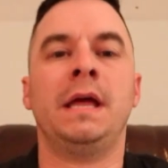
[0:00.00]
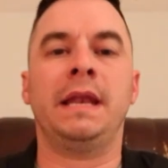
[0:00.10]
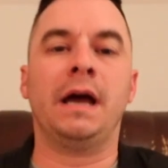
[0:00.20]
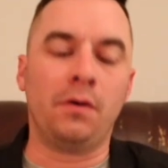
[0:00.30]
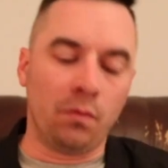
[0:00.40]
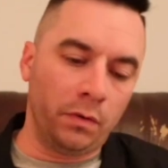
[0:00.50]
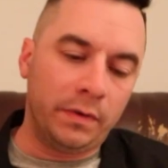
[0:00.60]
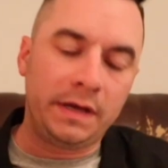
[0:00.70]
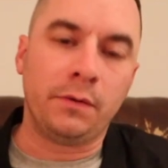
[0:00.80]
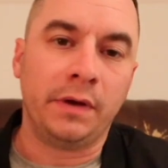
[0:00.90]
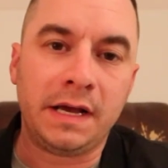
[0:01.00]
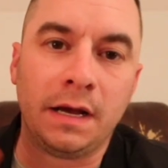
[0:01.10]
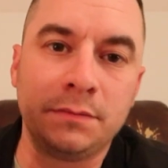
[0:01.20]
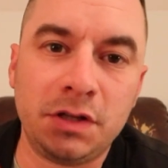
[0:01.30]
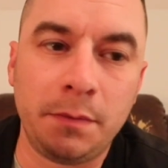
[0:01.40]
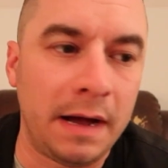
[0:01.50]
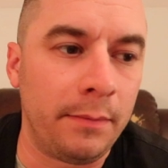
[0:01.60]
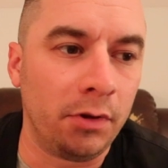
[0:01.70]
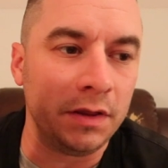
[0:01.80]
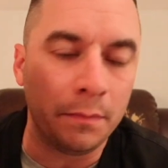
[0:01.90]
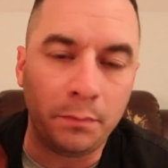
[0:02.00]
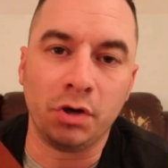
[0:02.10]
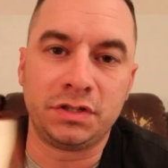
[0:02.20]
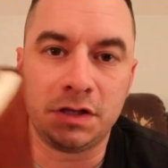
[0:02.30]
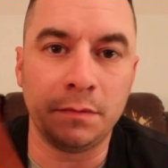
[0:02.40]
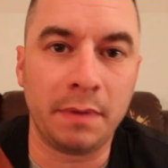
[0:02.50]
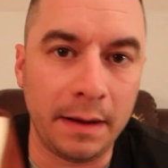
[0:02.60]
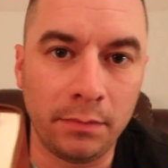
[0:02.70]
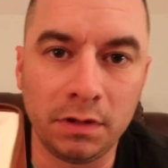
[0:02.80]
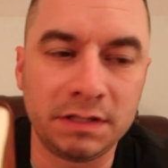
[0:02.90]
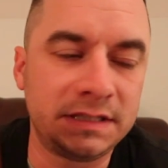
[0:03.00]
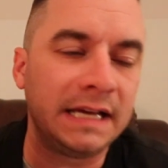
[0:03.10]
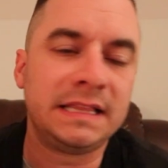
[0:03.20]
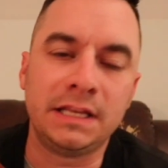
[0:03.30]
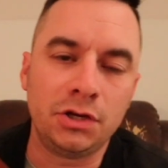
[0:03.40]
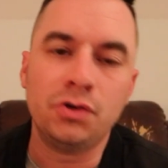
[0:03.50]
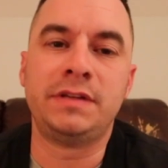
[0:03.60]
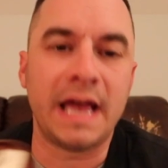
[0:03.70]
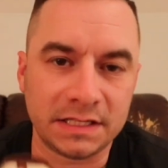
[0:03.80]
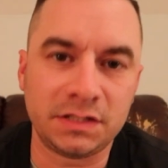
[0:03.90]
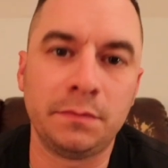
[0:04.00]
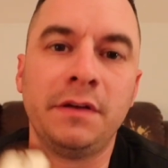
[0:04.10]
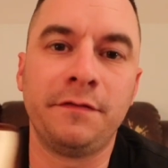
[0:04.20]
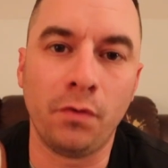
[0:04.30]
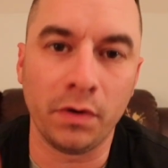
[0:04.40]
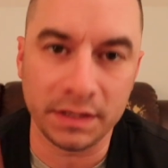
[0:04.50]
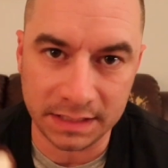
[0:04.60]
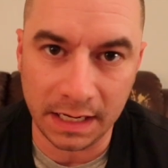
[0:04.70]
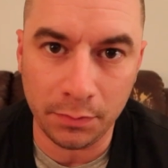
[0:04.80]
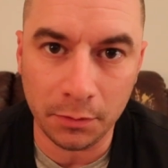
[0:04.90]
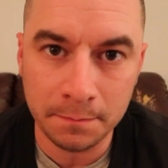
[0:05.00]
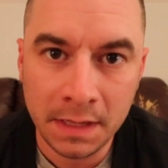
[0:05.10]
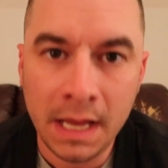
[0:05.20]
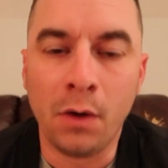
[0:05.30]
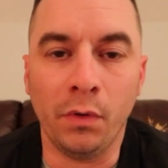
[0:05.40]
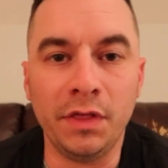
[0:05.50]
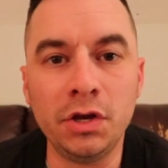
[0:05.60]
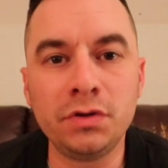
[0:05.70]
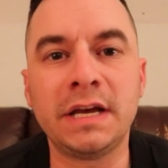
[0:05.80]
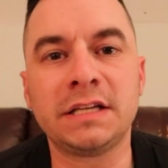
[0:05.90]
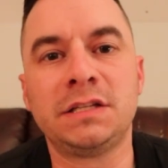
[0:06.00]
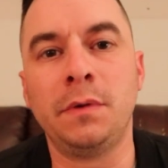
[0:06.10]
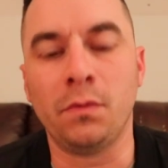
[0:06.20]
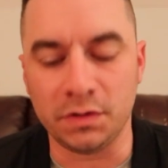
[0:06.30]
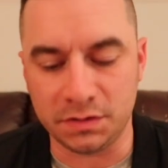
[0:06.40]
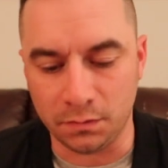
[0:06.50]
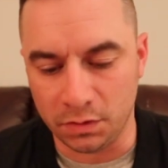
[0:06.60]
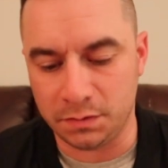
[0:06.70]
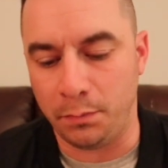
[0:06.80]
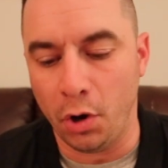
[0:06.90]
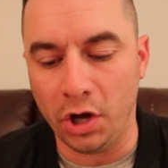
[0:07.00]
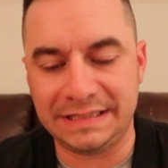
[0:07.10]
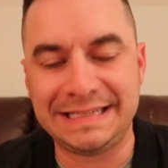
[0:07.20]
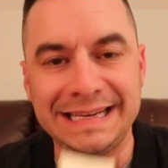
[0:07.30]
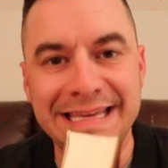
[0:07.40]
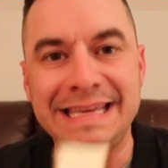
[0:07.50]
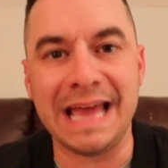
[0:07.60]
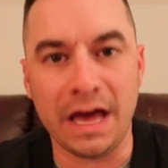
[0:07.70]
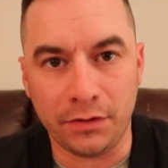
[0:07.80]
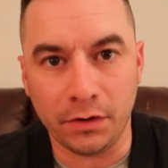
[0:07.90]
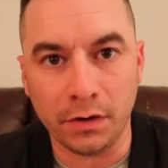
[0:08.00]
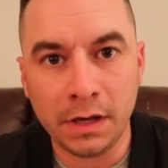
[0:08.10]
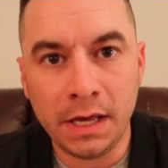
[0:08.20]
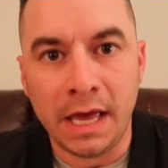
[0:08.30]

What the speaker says: Now, when it comes to the Bible and the books of the Bible, let's take the New Testament, for example. When the New Testament was put together,